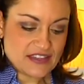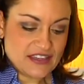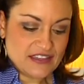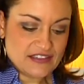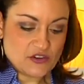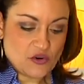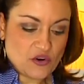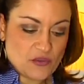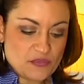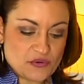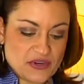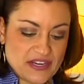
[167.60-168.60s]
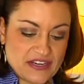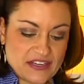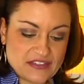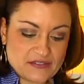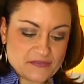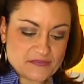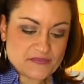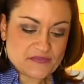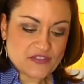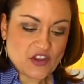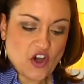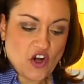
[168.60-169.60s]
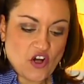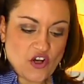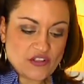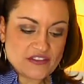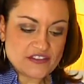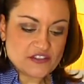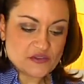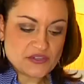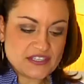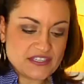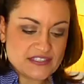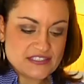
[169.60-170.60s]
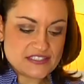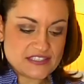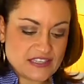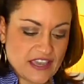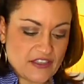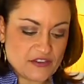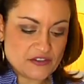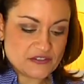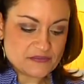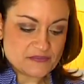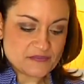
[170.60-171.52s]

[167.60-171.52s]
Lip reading: and incorporating all the ingredients together.